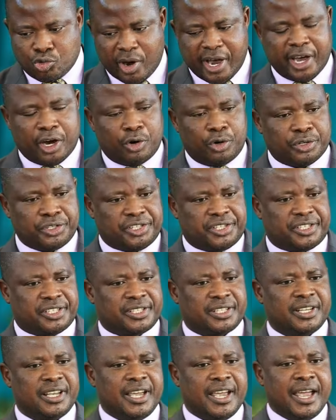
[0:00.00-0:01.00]

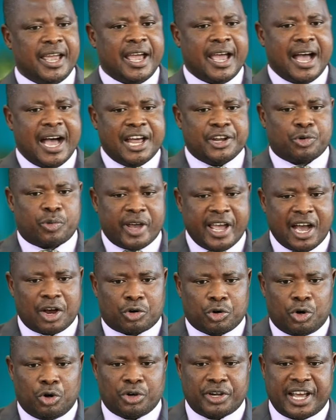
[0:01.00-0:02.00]
dwells and
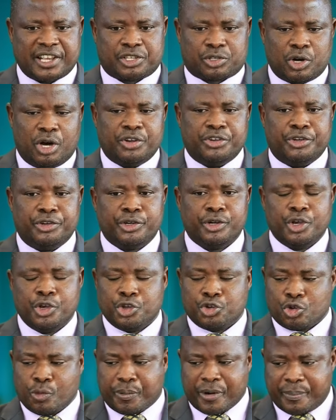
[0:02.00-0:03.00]
where God has gone
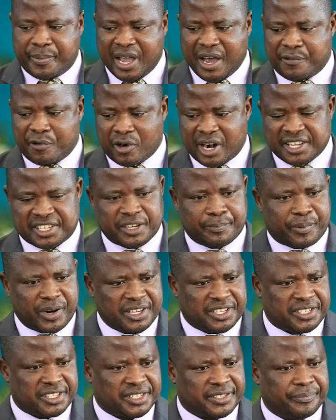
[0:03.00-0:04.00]
to prepare for us a
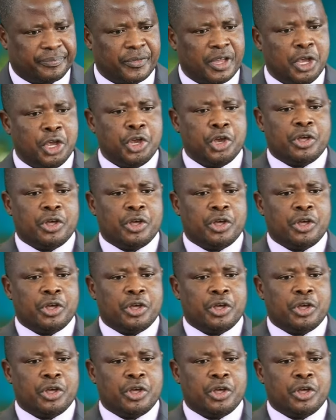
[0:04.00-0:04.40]
place.